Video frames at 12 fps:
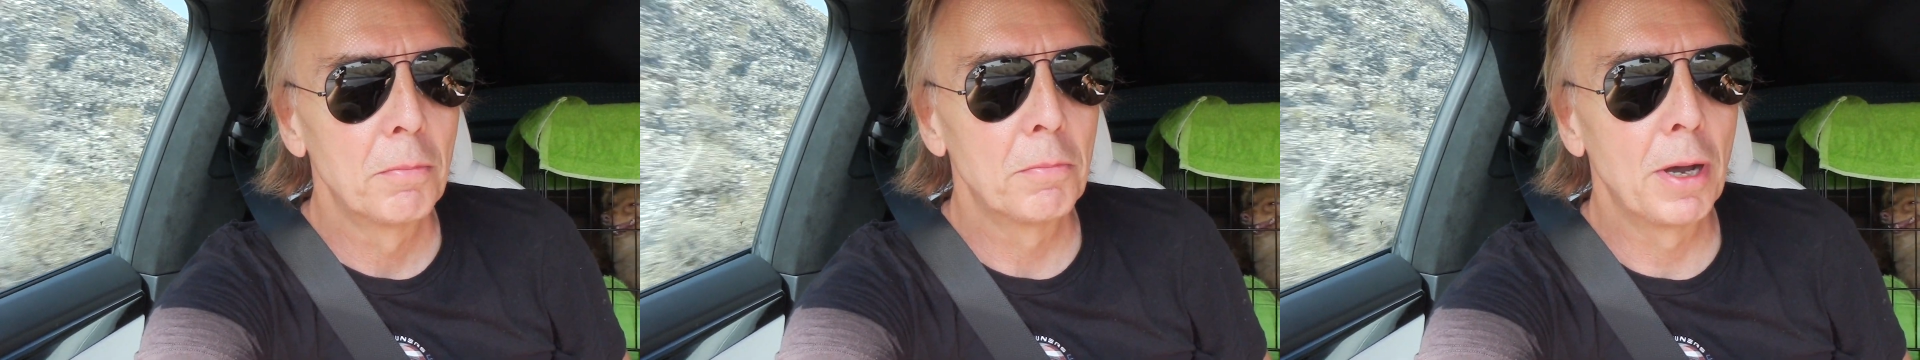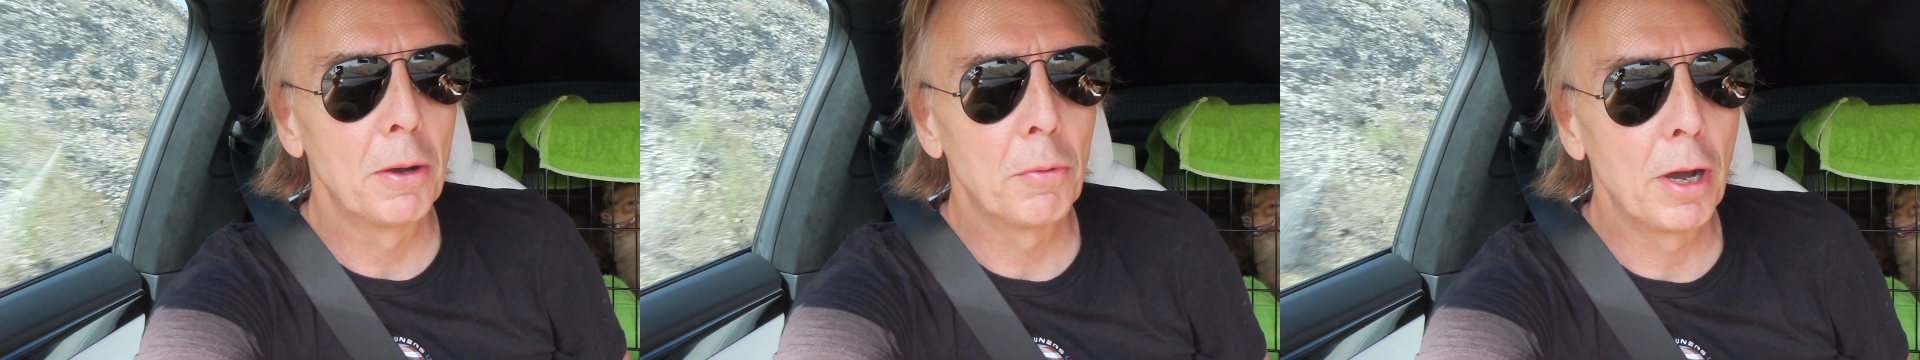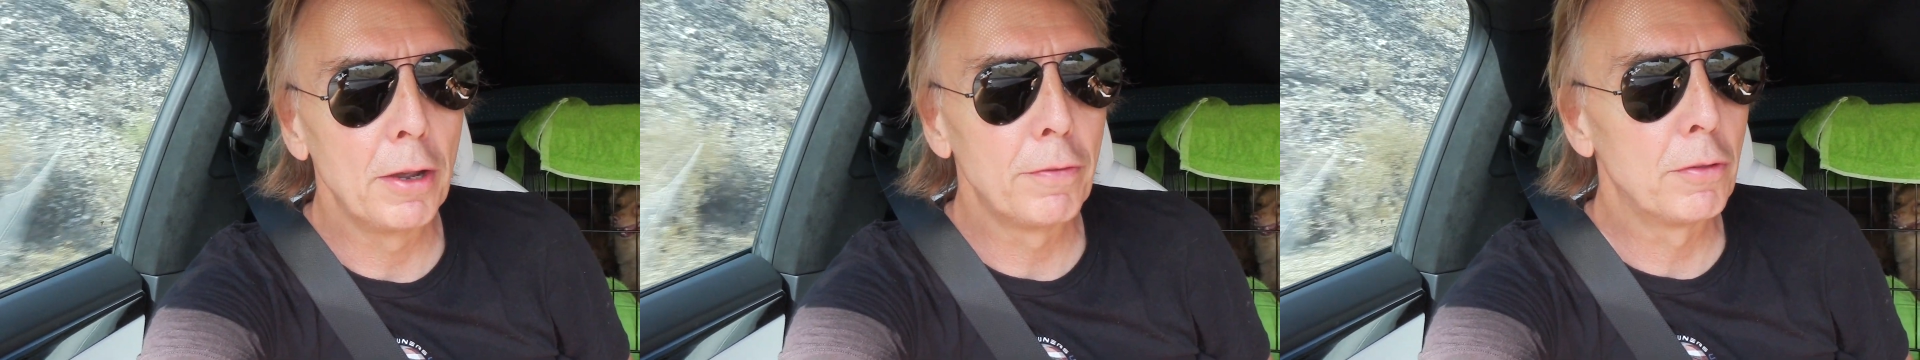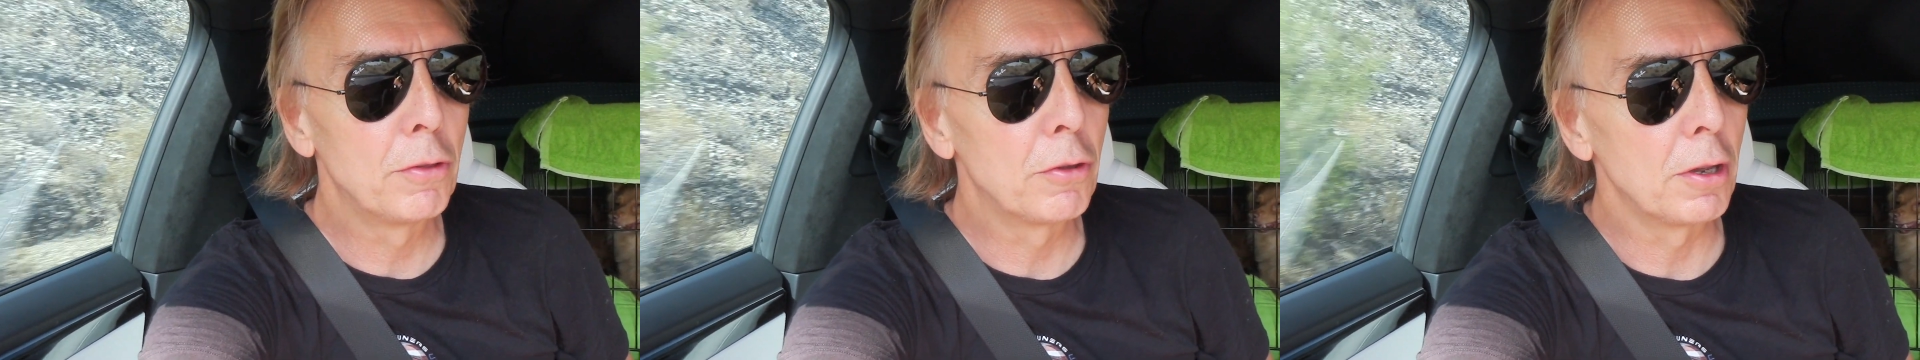My wife
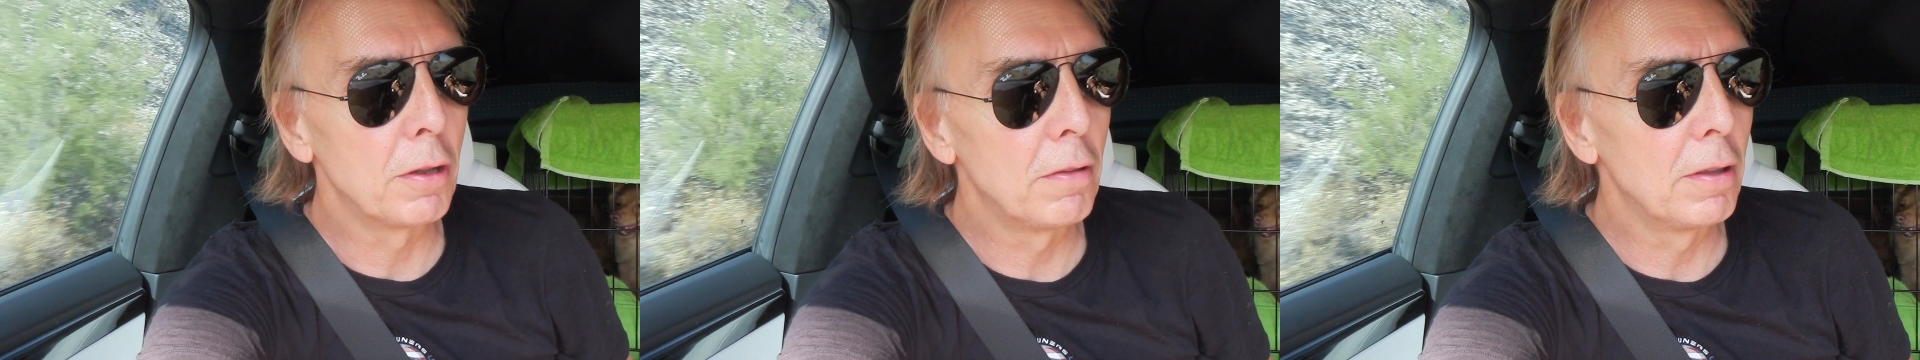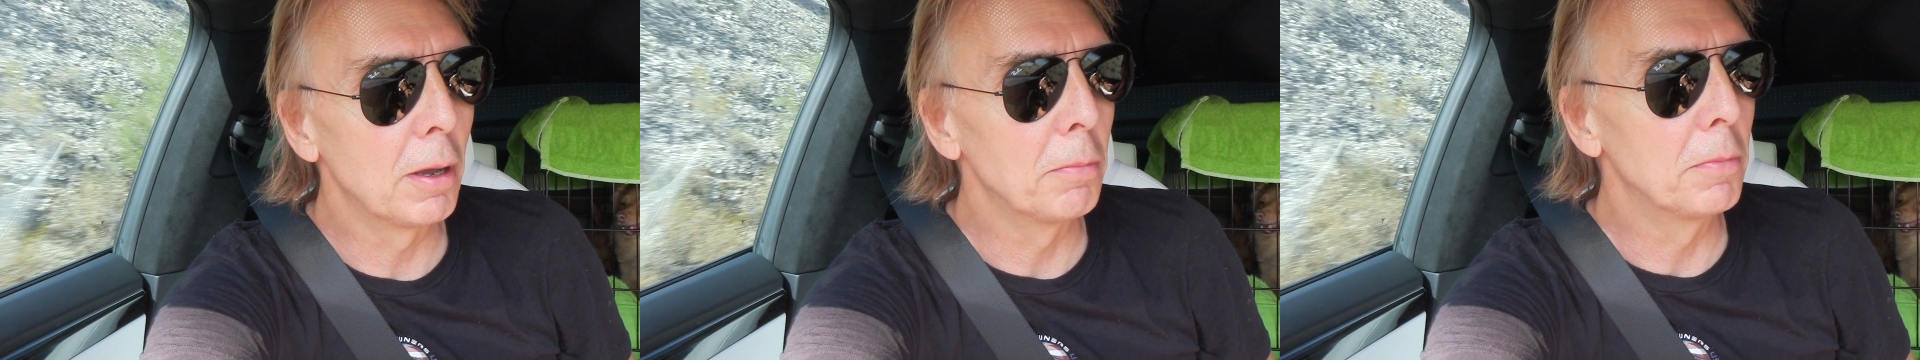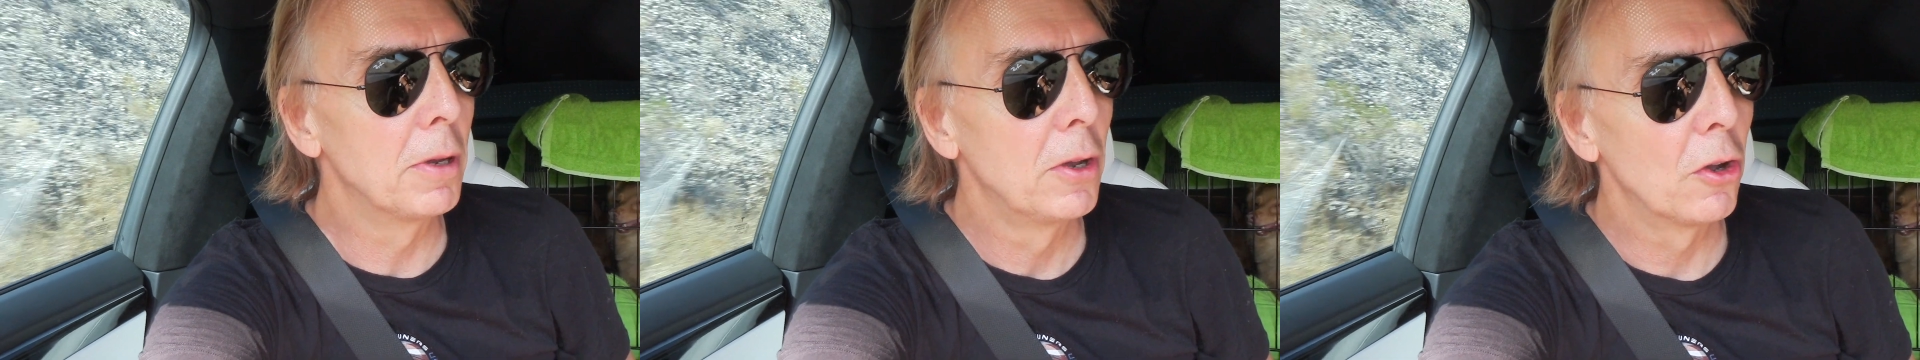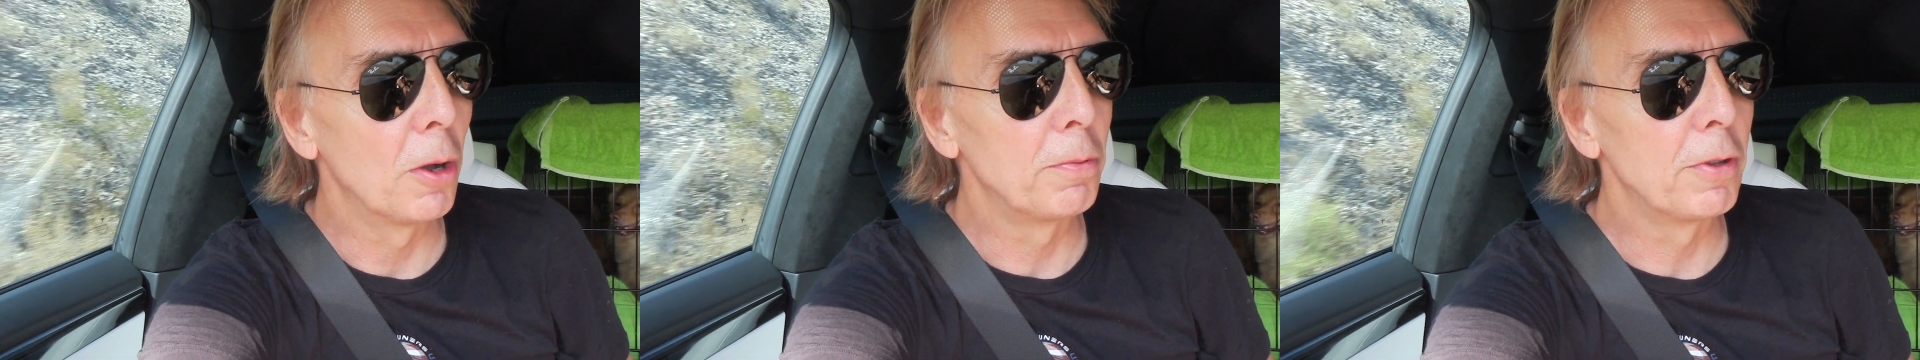did some
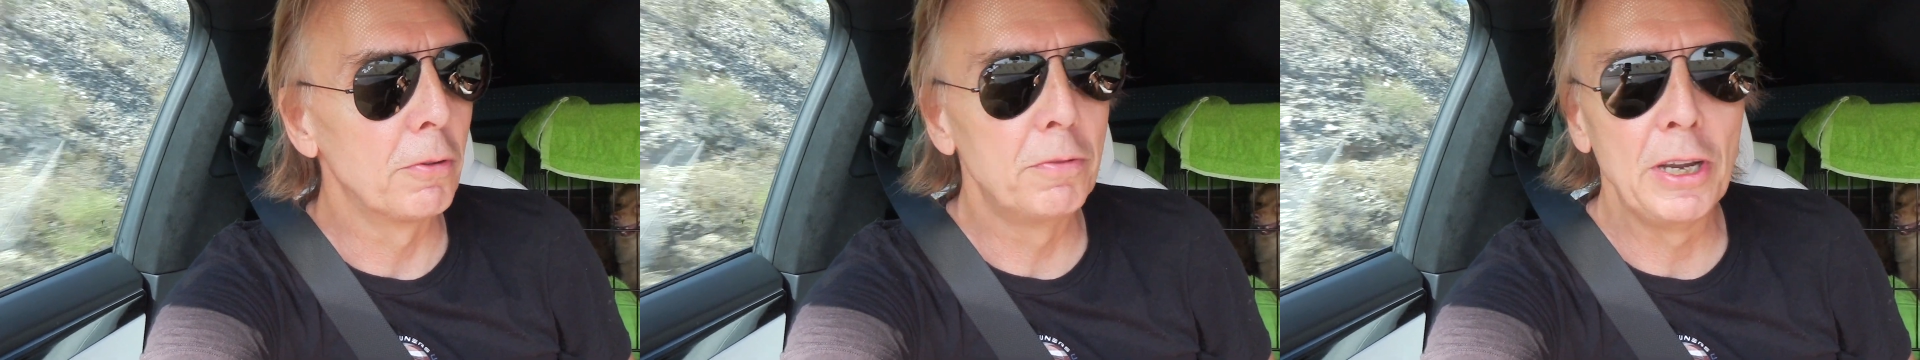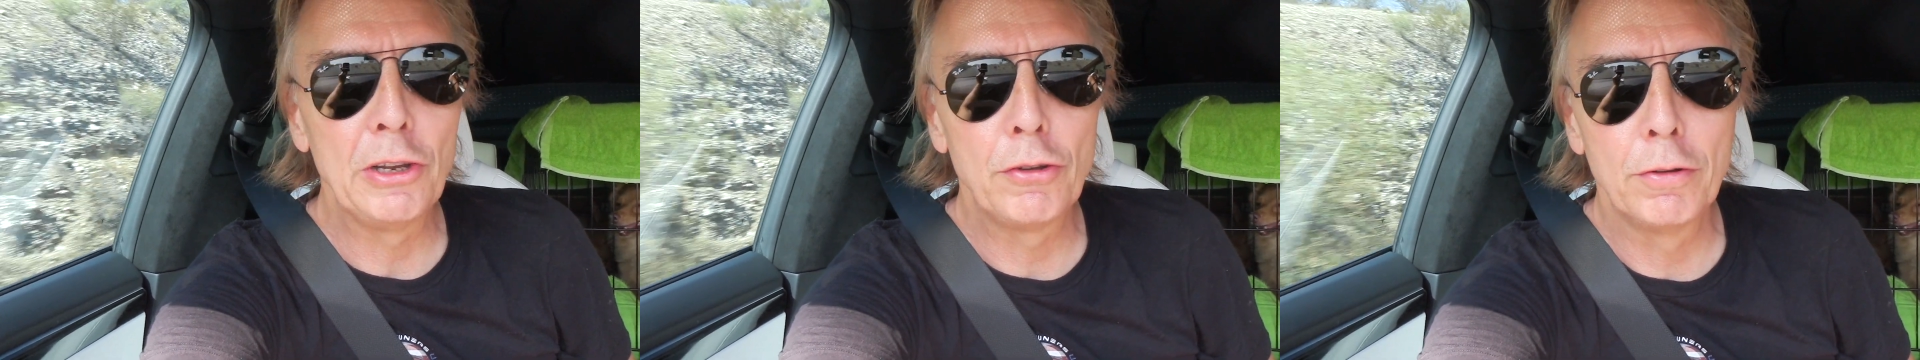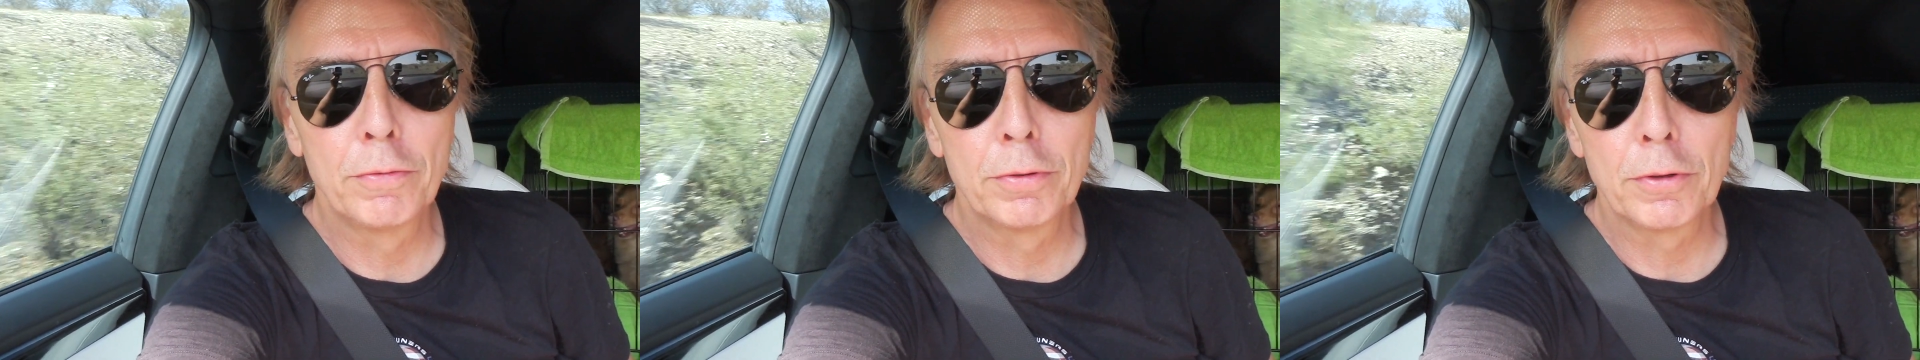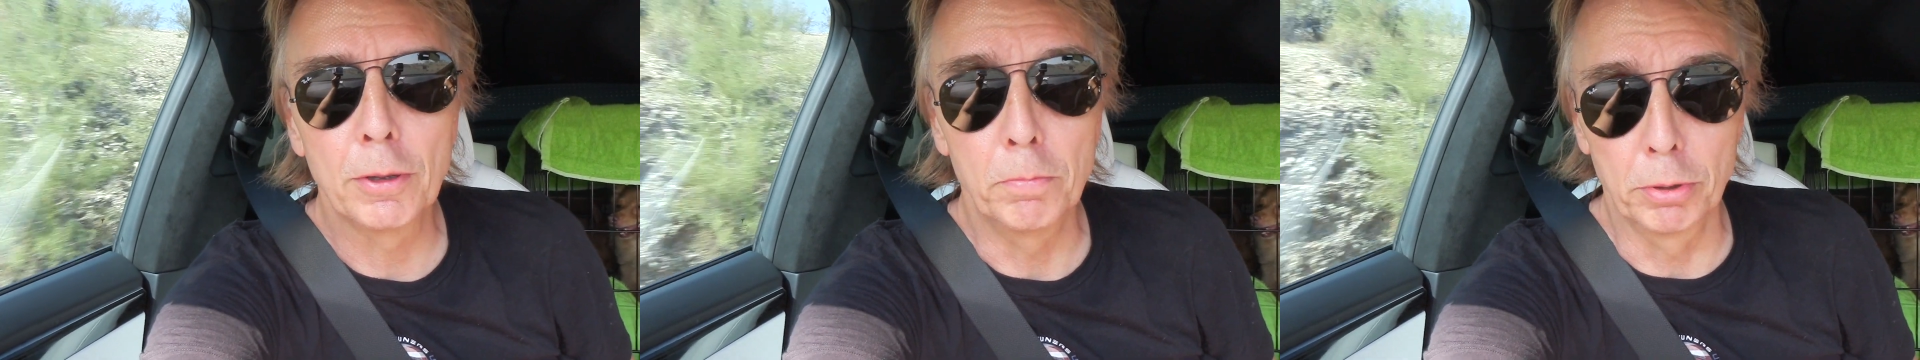observation
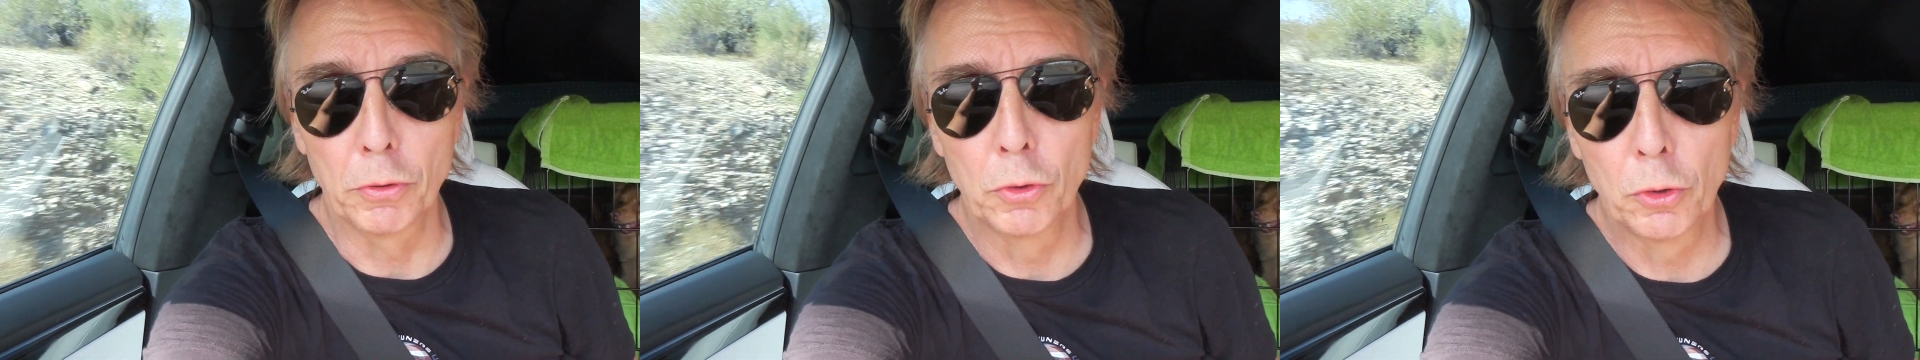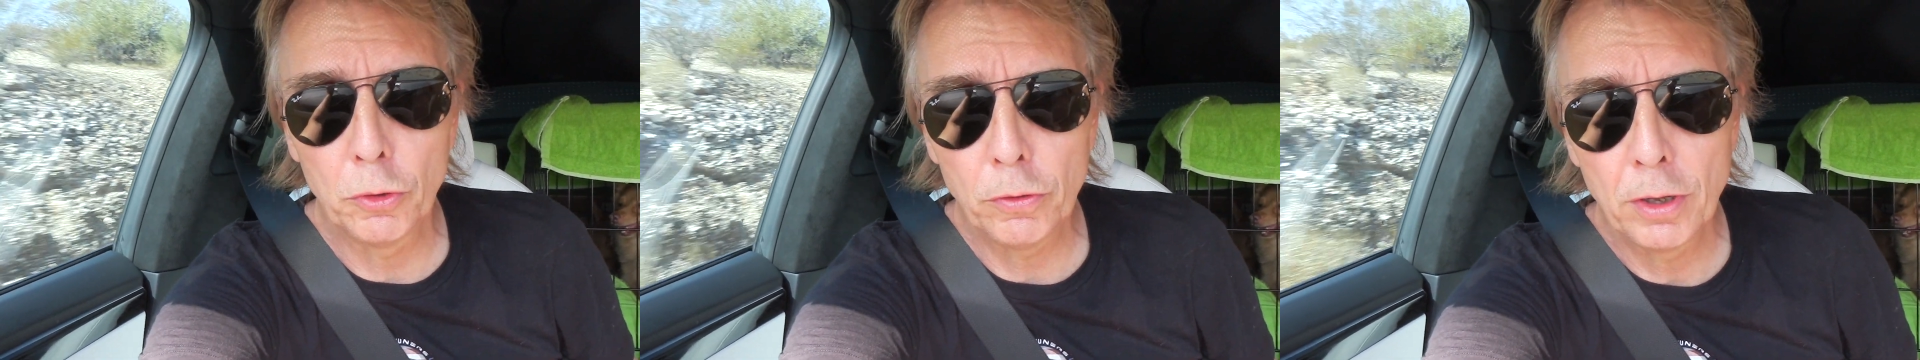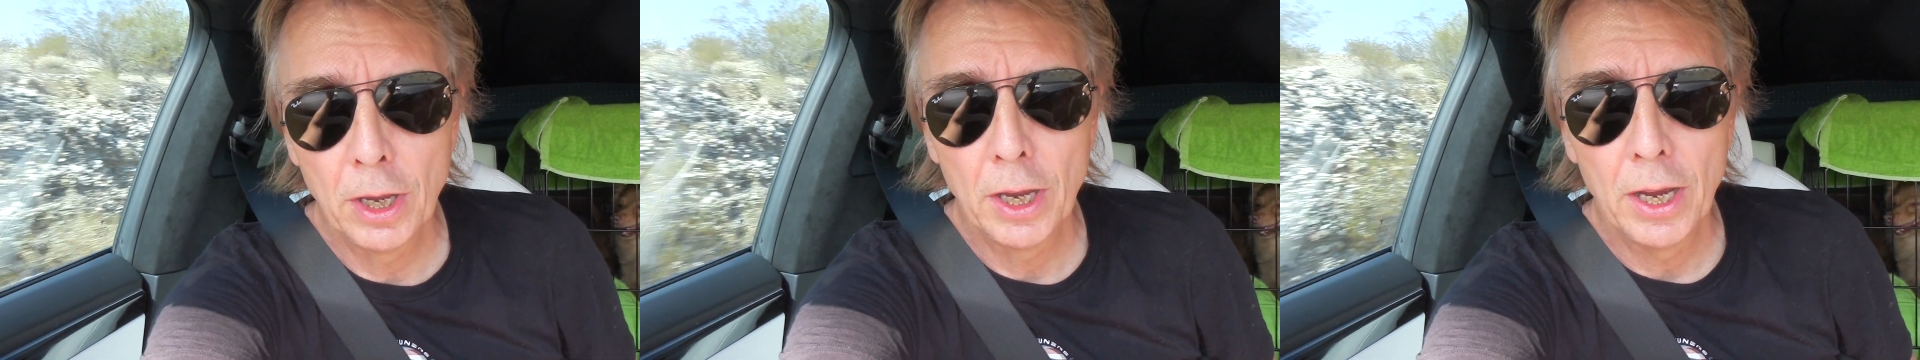for the burros,